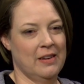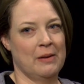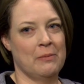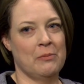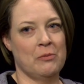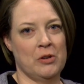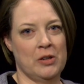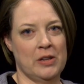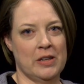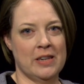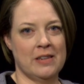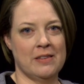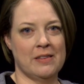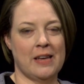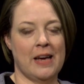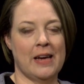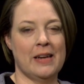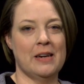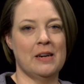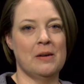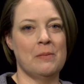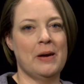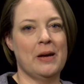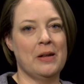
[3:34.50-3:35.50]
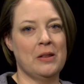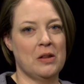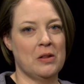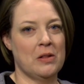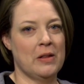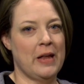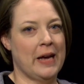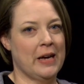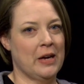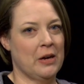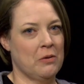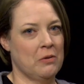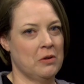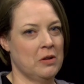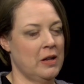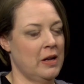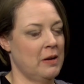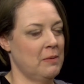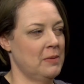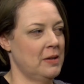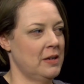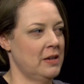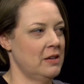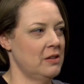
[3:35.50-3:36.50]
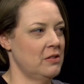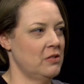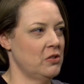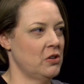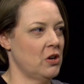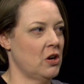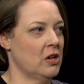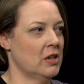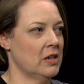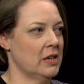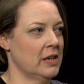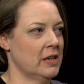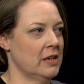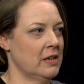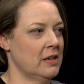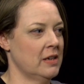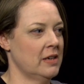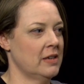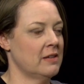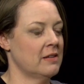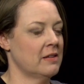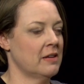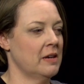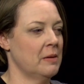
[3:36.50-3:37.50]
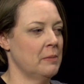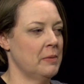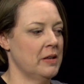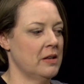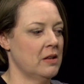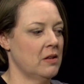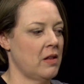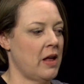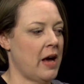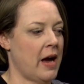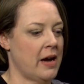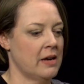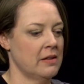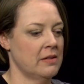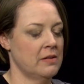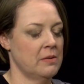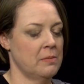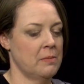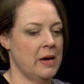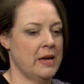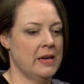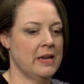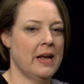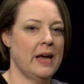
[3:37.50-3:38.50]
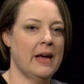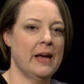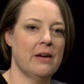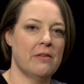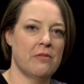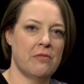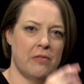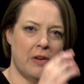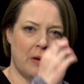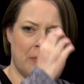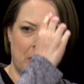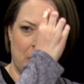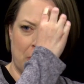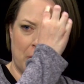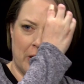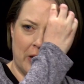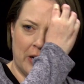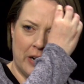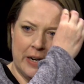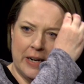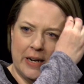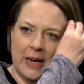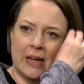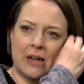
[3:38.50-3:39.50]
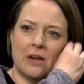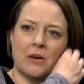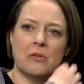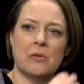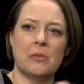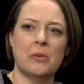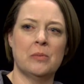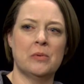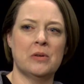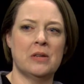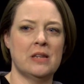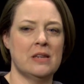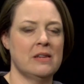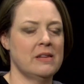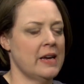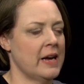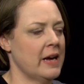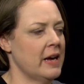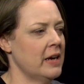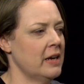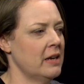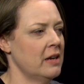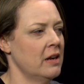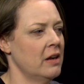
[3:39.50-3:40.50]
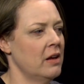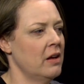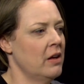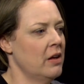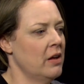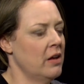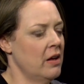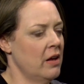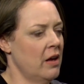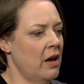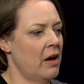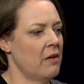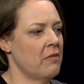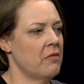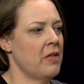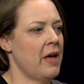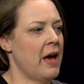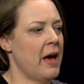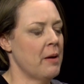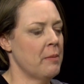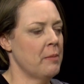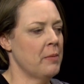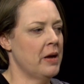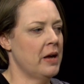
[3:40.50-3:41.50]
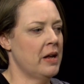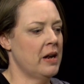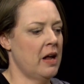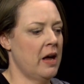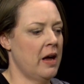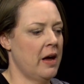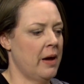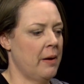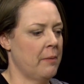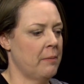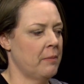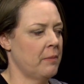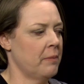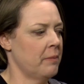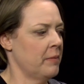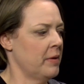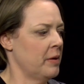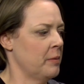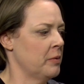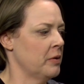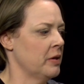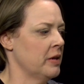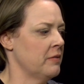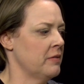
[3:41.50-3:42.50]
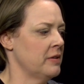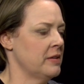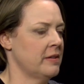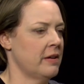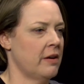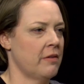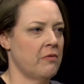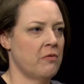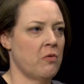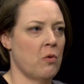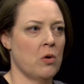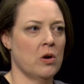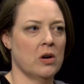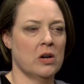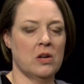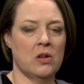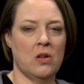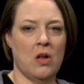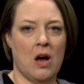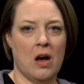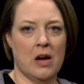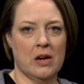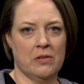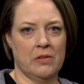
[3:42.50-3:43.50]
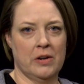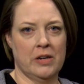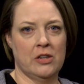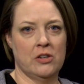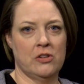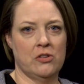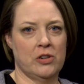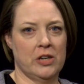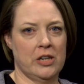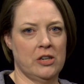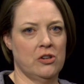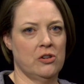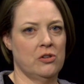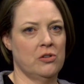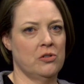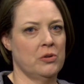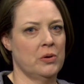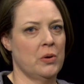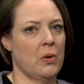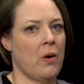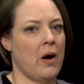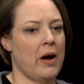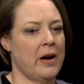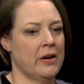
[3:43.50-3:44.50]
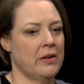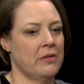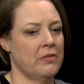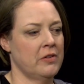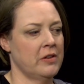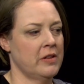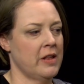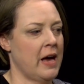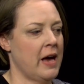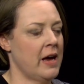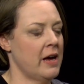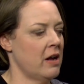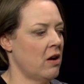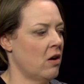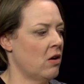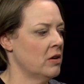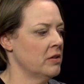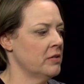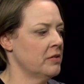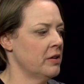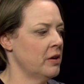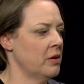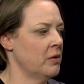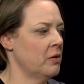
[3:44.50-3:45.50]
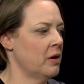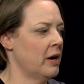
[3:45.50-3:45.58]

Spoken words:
I'm really excited about the Lego Club that is starting. It's going to be the last Monday of February. I don't remember the date of that, but I believe it's at 4 o'clock. Registration is required for that. Also,